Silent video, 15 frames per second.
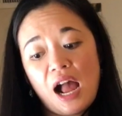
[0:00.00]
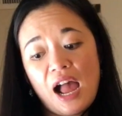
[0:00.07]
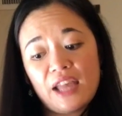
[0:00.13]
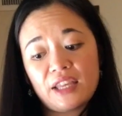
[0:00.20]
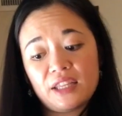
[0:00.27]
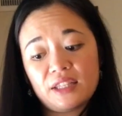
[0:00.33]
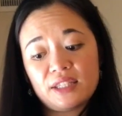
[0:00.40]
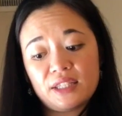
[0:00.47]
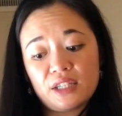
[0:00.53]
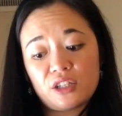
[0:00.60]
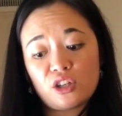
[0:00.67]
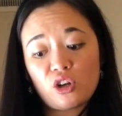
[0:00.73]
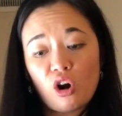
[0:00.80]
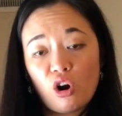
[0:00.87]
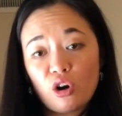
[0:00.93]
I can
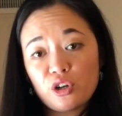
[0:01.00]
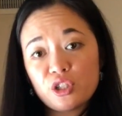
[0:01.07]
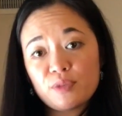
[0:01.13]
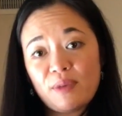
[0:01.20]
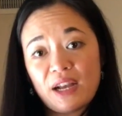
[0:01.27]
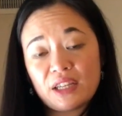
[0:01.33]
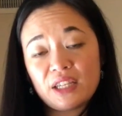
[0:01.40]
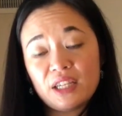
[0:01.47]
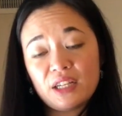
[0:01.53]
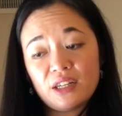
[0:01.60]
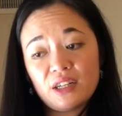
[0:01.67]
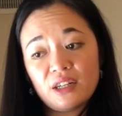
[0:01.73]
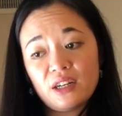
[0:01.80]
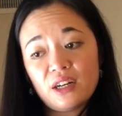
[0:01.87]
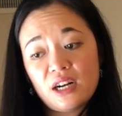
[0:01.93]
stick cards back
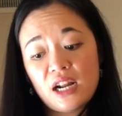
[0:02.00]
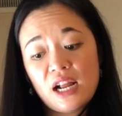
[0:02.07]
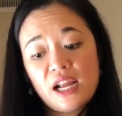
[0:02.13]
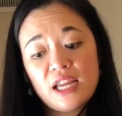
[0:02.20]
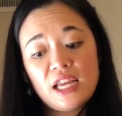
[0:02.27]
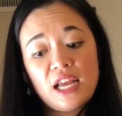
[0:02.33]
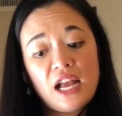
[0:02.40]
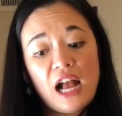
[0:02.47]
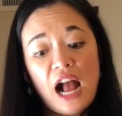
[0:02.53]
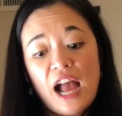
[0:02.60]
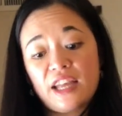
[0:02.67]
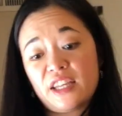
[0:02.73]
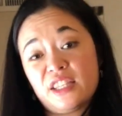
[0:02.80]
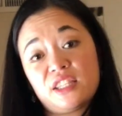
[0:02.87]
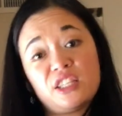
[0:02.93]
here.
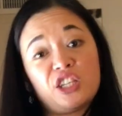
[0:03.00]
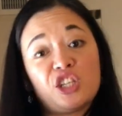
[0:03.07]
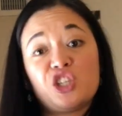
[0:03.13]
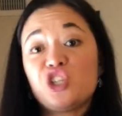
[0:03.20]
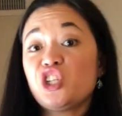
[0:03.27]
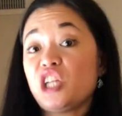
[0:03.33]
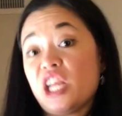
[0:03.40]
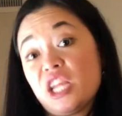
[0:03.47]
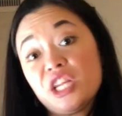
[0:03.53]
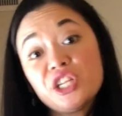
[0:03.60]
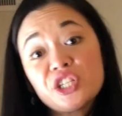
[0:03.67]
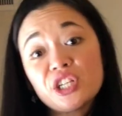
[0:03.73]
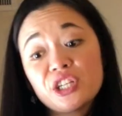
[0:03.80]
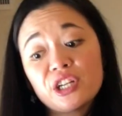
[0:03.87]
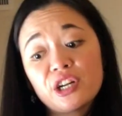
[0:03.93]
I can stick
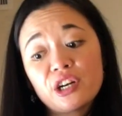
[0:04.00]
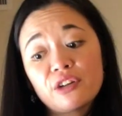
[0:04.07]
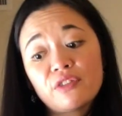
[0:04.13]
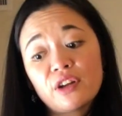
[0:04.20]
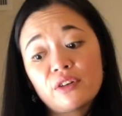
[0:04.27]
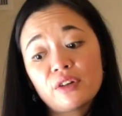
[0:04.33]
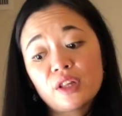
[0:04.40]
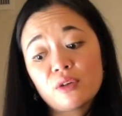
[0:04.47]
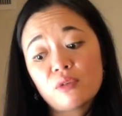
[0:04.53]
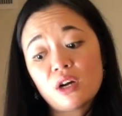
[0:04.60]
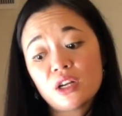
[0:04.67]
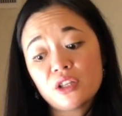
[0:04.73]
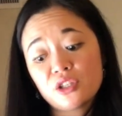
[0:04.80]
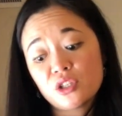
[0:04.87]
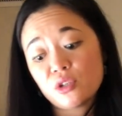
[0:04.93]
change in here if I really
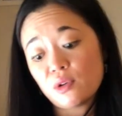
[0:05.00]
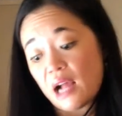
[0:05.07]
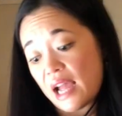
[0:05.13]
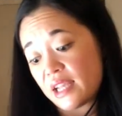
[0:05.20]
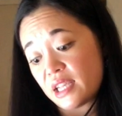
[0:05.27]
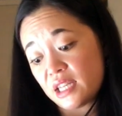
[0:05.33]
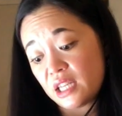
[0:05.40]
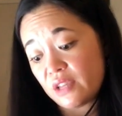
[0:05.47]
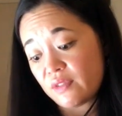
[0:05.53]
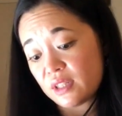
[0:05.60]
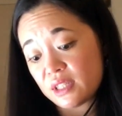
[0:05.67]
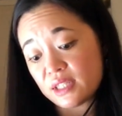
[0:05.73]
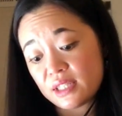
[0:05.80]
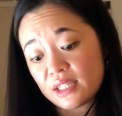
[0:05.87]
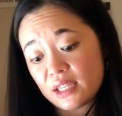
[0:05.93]
wanted to. I can
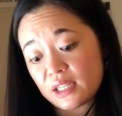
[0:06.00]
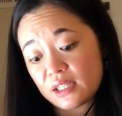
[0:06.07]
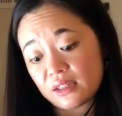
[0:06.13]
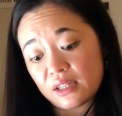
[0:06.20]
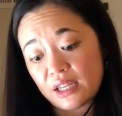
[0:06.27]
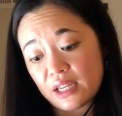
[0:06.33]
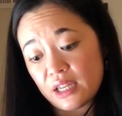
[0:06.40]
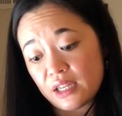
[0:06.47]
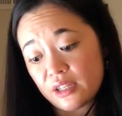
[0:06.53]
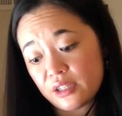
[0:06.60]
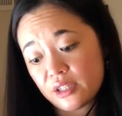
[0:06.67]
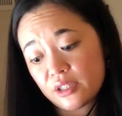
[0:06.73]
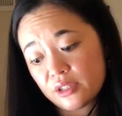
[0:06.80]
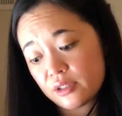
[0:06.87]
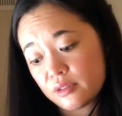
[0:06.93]
even stick
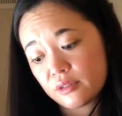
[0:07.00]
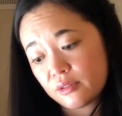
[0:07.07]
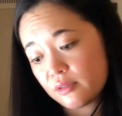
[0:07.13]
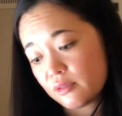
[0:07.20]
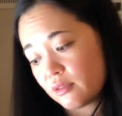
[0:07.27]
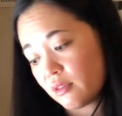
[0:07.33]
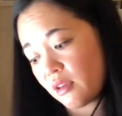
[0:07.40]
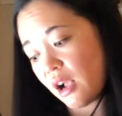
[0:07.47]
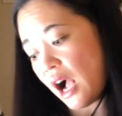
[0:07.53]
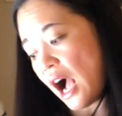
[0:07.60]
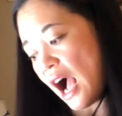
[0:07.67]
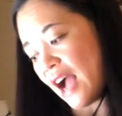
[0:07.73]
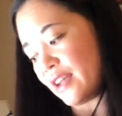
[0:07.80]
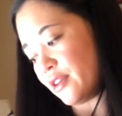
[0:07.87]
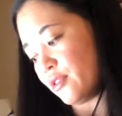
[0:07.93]
like
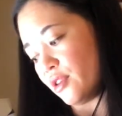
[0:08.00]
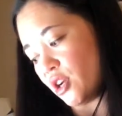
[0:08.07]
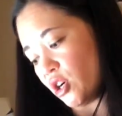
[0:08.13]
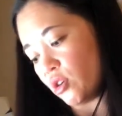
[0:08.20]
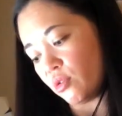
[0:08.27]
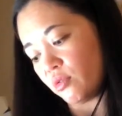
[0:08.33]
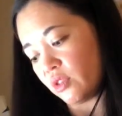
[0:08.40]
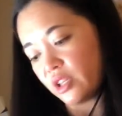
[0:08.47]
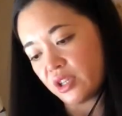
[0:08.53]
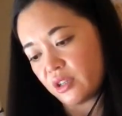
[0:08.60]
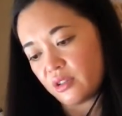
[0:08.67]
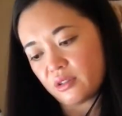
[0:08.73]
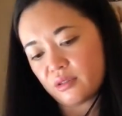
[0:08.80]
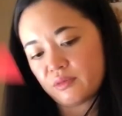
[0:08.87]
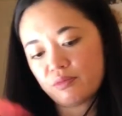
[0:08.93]

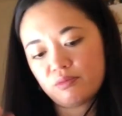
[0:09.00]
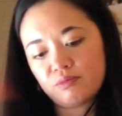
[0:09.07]
a